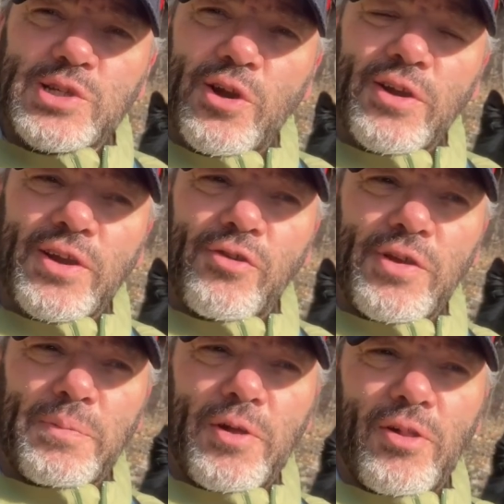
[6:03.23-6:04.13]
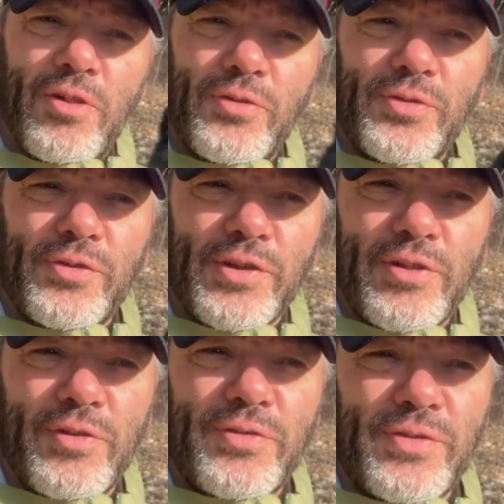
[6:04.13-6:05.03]
starting to creep closer and
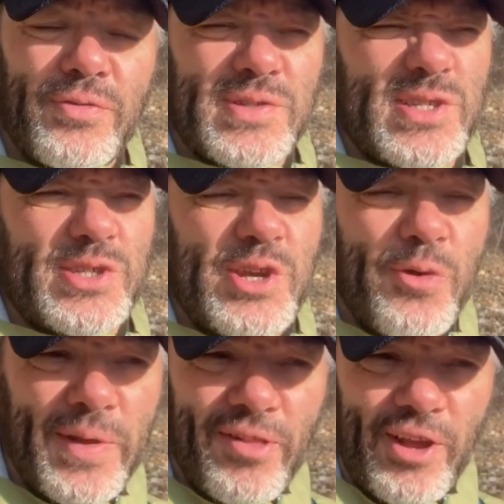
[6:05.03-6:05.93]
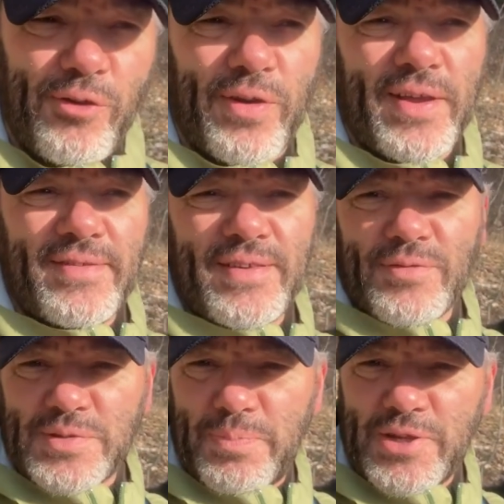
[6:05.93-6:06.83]
closer. It was snowing like crazy. It
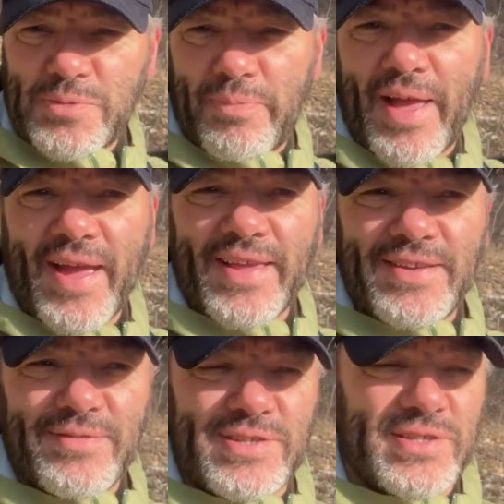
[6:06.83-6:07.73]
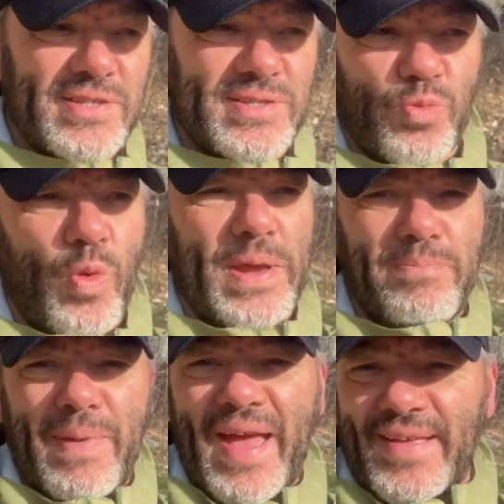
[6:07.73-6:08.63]
was pitch black, and it was just this
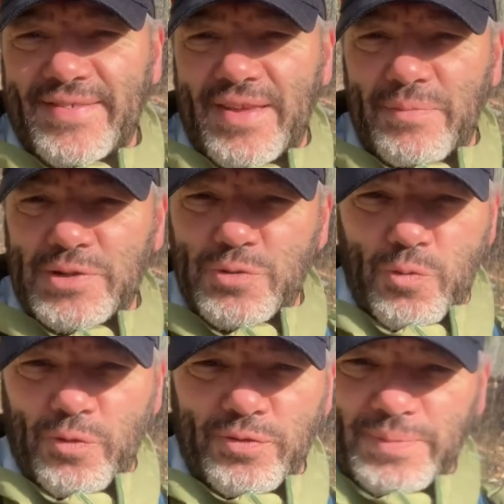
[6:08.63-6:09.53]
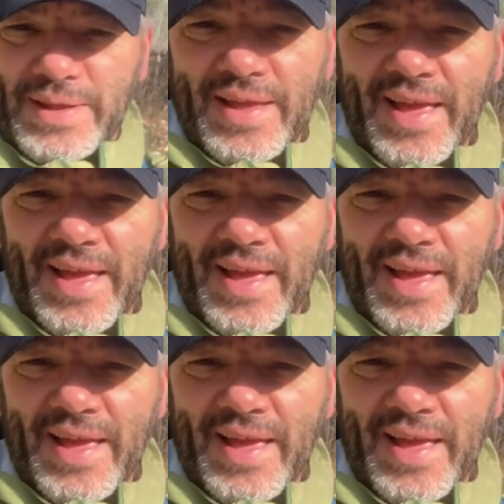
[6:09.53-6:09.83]
white mass coming towards me.